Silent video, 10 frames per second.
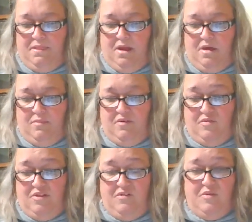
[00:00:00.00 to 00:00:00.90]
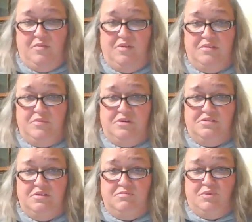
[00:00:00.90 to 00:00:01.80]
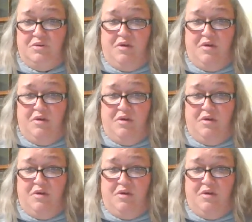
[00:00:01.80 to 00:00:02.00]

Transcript: I've only ever read one of the books and it bored the